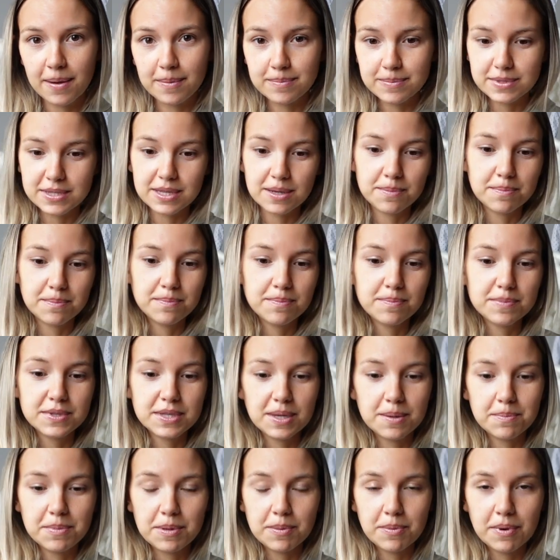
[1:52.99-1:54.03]

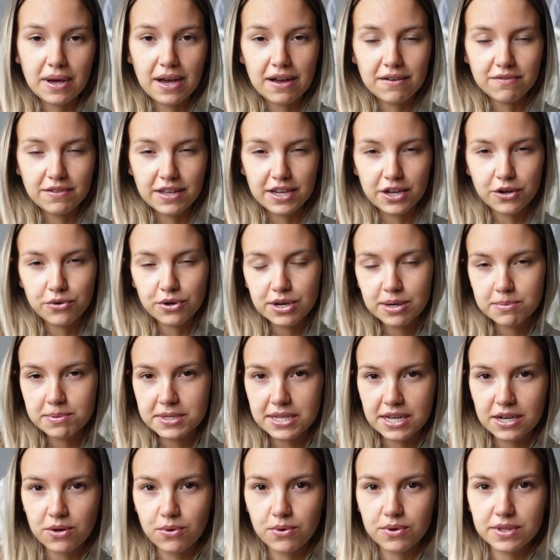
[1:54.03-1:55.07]
Some people have like cribs
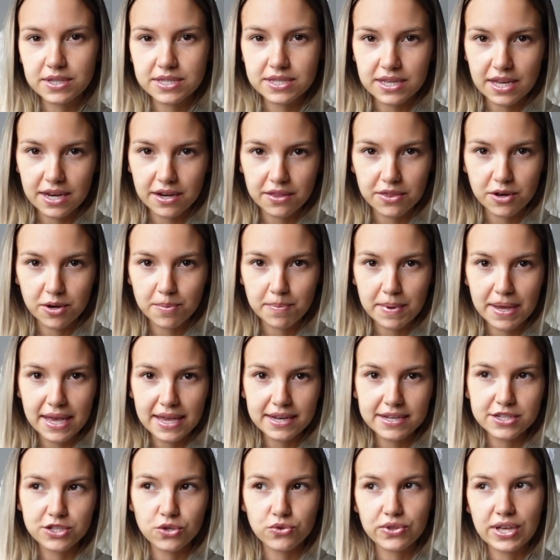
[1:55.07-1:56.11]
that go on the side of their
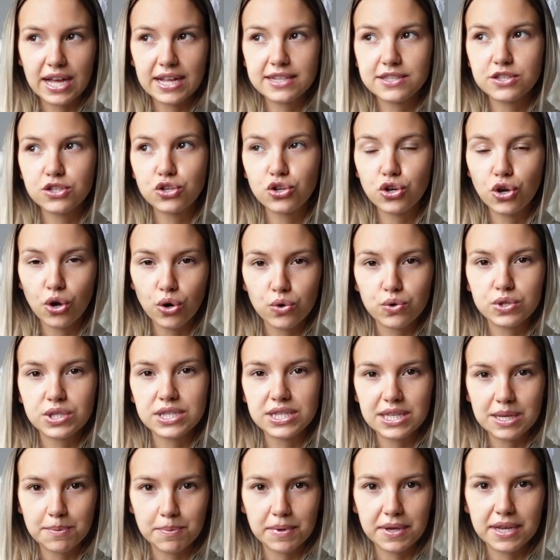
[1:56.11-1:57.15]
bed. So that's
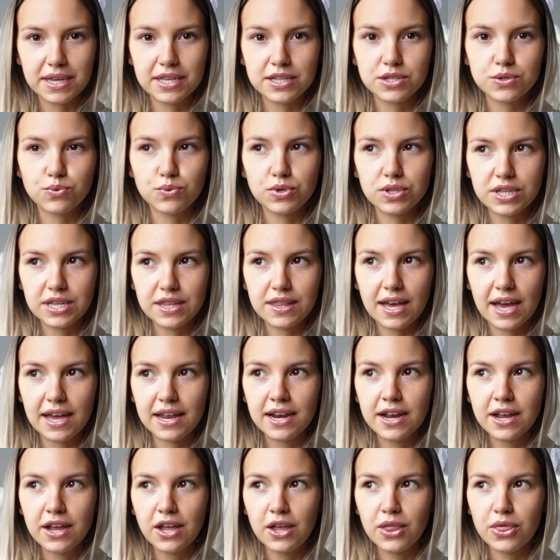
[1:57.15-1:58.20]
co-sleeping. It's really that
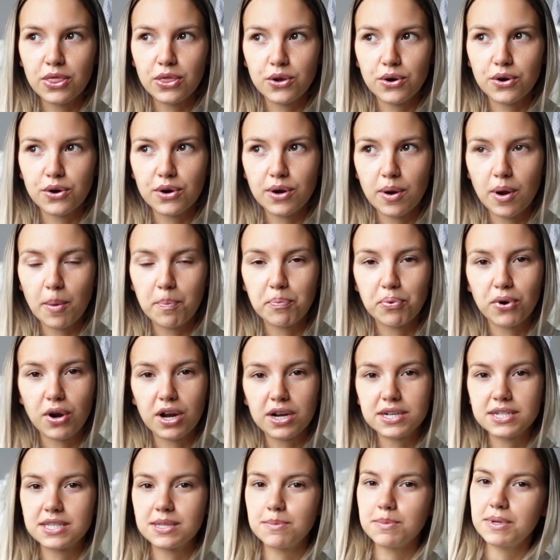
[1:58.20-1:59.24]
they're a
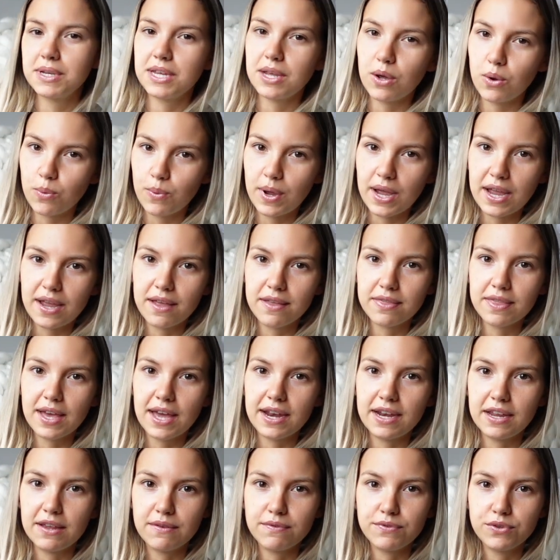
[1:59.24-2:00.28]
proximity away,
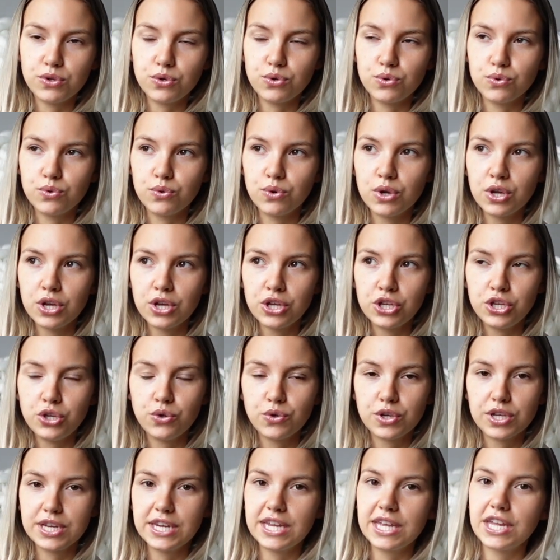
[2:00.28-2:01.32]
that if you
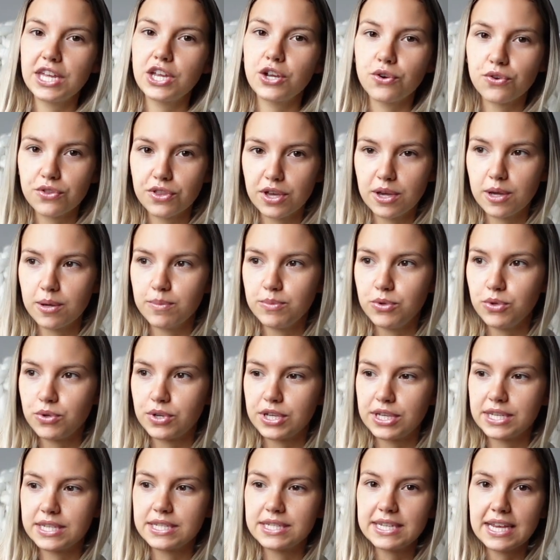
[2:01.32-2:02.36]
can hear them, you
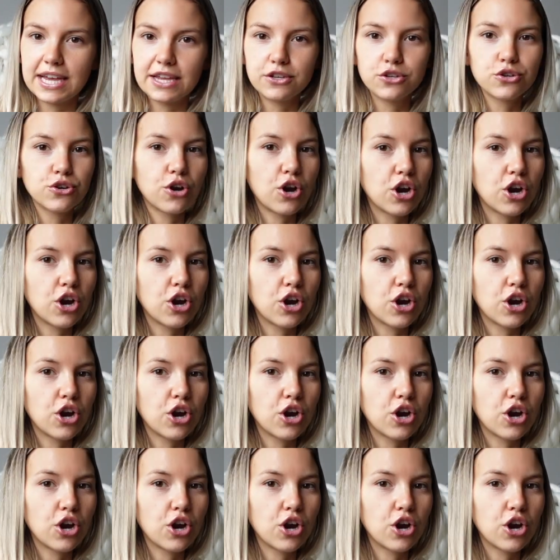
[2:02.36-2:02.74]
can tend your